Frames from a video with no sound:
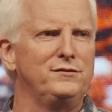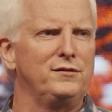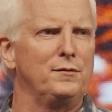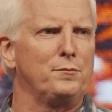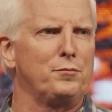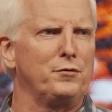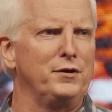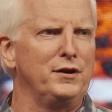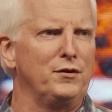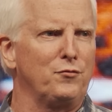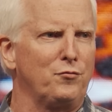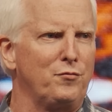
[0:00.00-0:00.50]
to
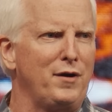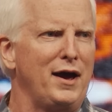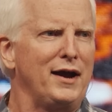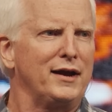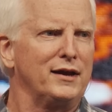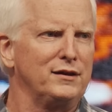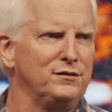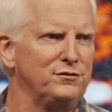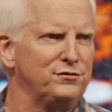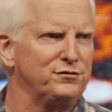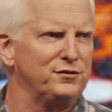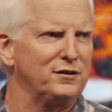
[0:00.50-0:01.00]
bring
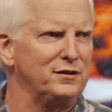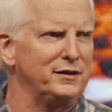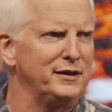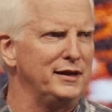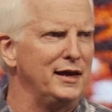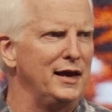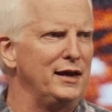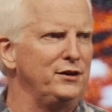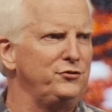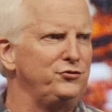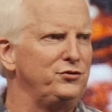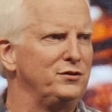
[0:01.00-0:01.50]

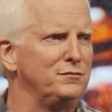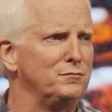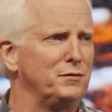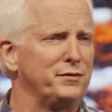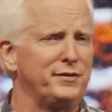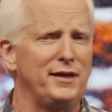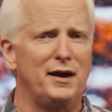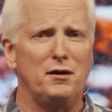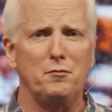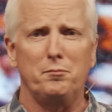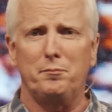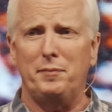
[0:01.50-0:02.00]
reconciliation
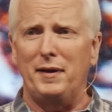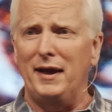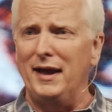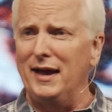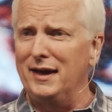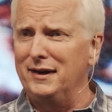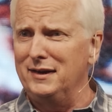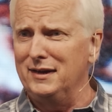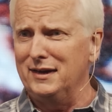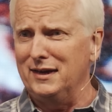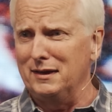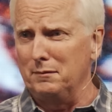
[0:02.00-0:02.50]
without
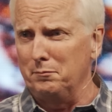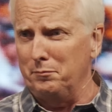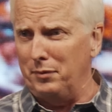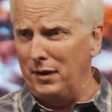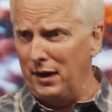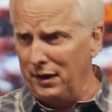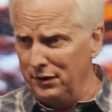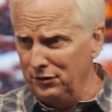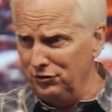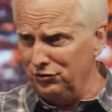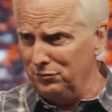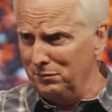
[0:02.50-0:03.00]
panic and
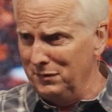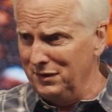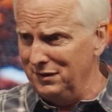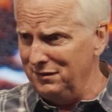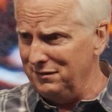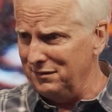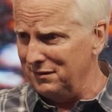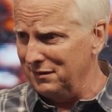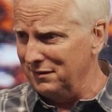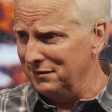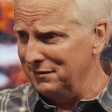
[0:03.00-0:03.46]
punishment,